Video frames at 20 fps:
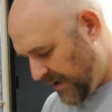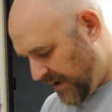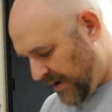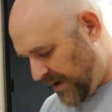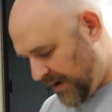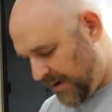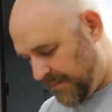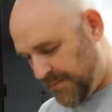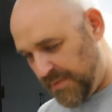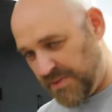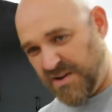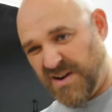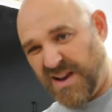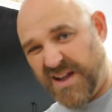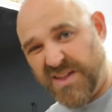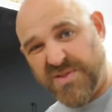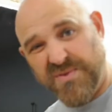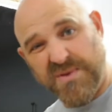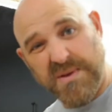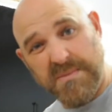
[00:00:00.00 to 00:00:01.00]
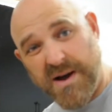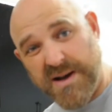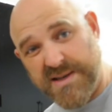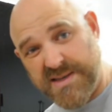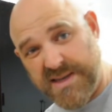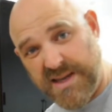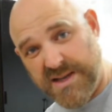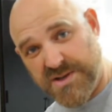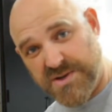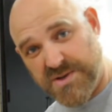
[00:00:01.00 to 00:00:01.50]
But they're like $3
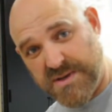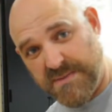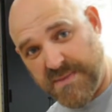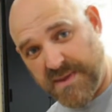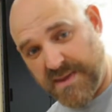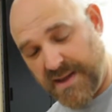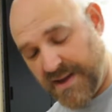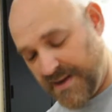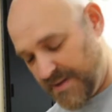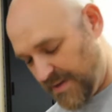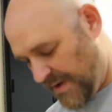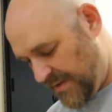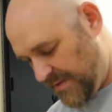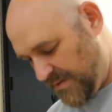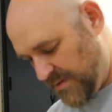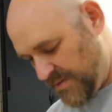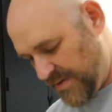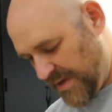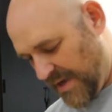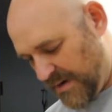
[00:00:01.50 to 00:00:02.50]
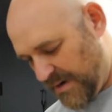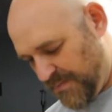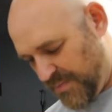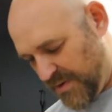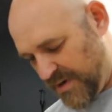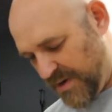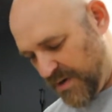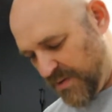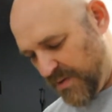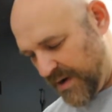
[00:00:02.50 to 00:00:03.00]
each or something like that, and those add up
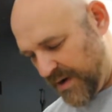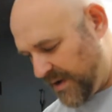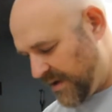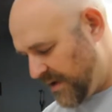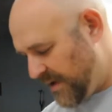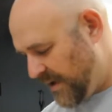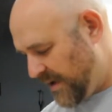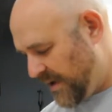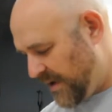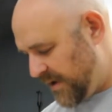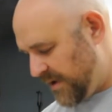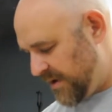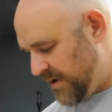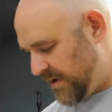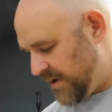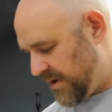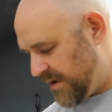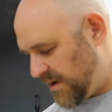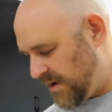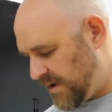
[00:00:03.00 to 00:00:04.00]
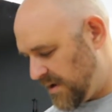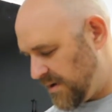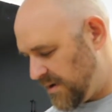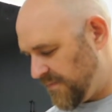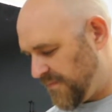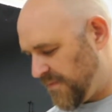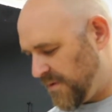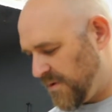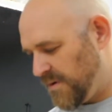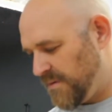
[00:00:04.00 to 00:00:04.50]
pretty quick.
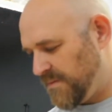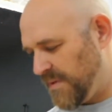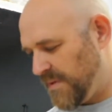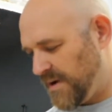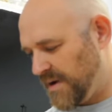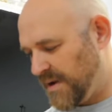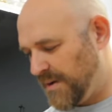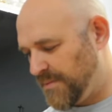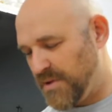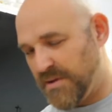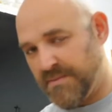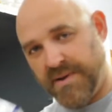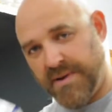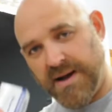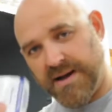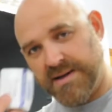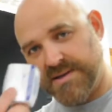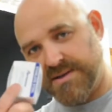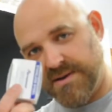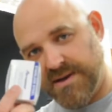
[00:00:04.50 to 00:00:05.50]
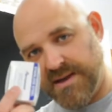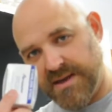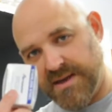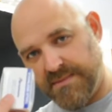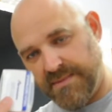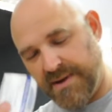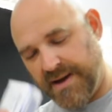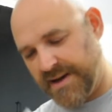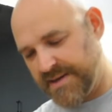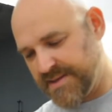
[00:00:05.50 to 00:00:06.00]
For a couple of bucks, you can get
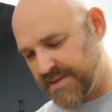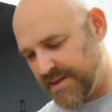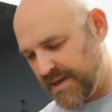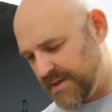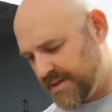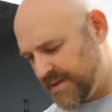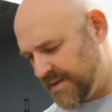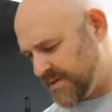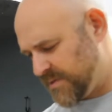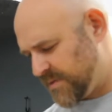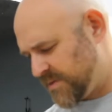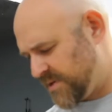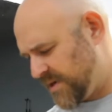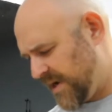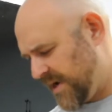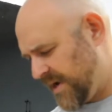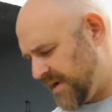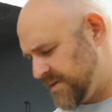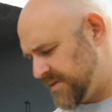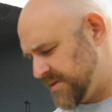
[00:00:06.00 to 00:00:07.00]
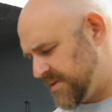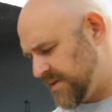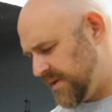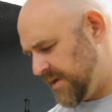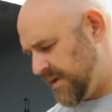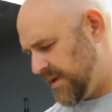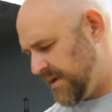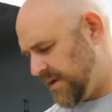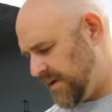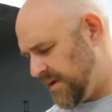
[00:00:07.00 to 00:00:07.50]
a box like this, which has,
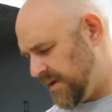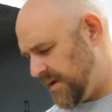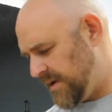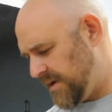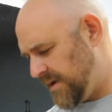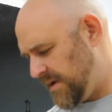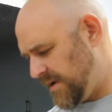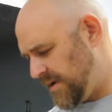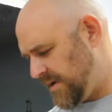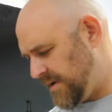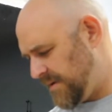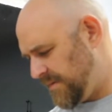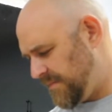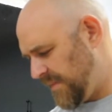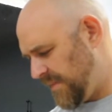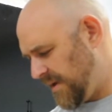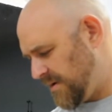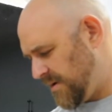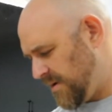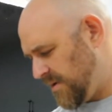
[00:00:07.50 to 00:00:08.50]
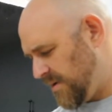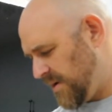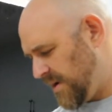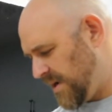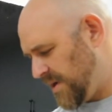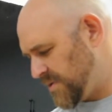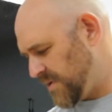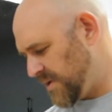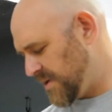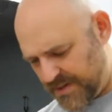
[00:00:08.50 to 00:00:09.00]
I don't know,
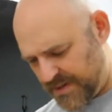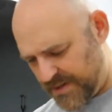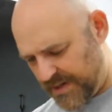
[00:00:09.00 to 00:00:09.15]
100